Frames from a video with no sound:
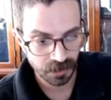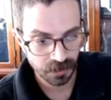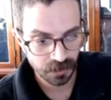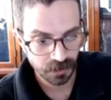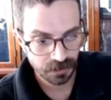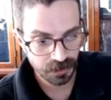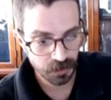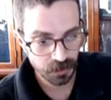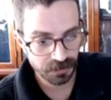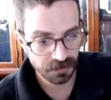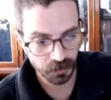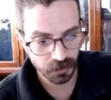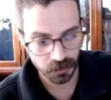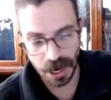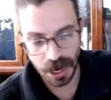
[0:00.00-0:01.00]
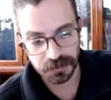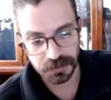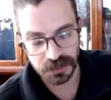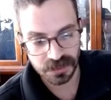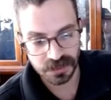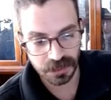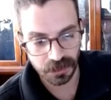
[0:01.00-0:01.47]
Then you have other
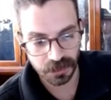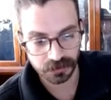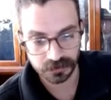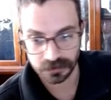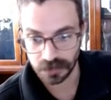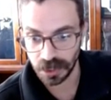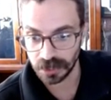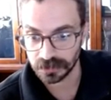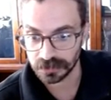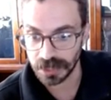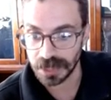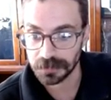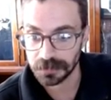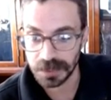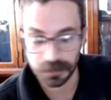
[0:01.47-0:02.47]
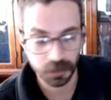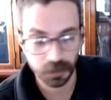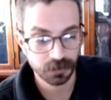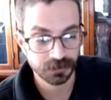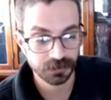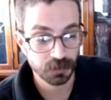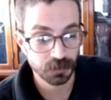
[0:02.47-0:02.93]
options here. Let
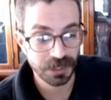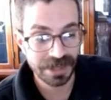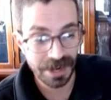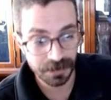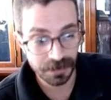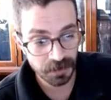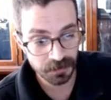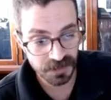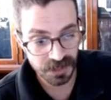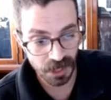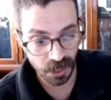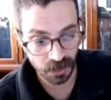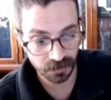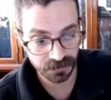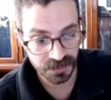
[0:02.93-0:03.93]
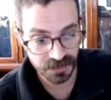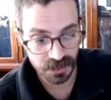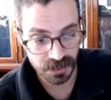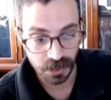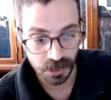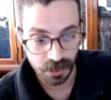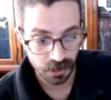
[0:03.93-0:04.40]
people rename themselves.
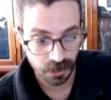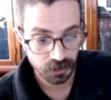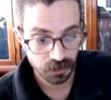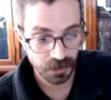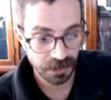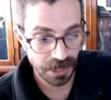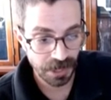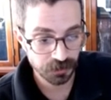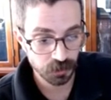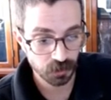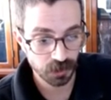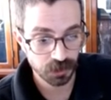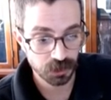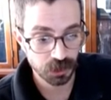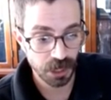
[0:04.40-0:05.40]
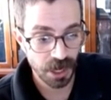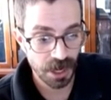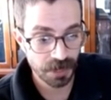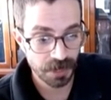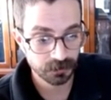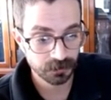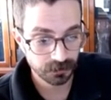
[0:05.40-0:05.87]
You can enter a
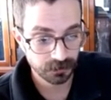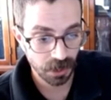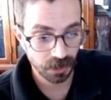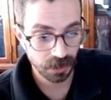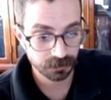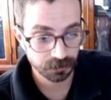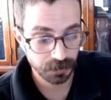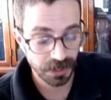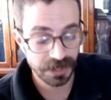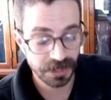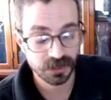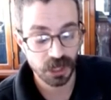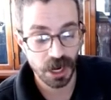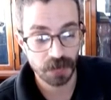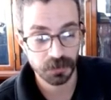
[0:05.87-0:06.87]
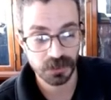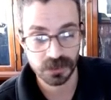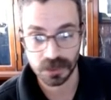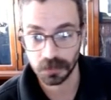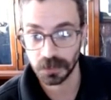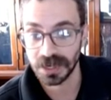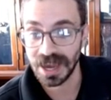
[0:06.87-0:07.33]
chime, play a chime when
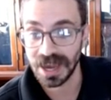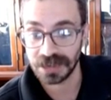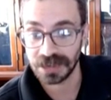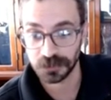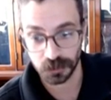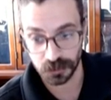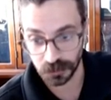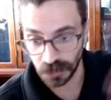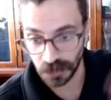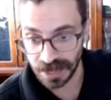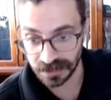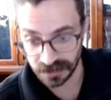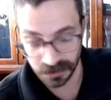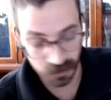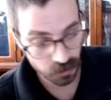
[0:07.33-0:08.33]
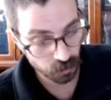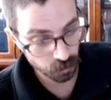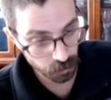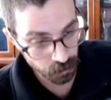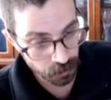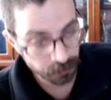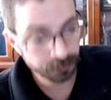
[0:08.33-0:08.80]
someone enters or exits the
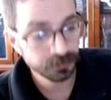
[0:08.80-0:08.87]
room.